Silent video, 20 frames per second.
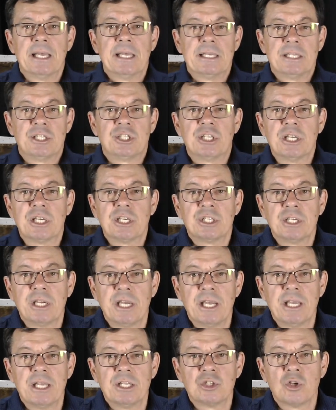six
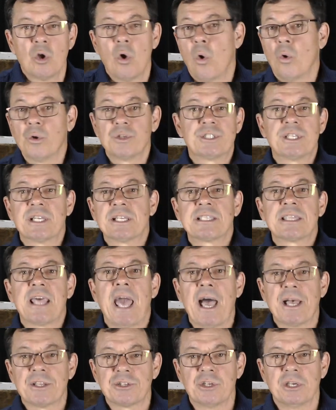years, or
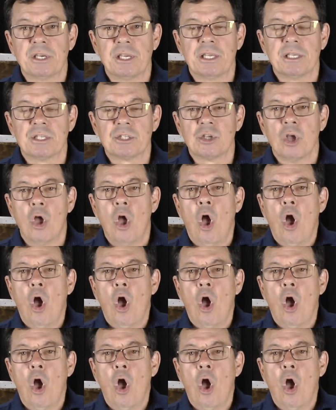6,000 years.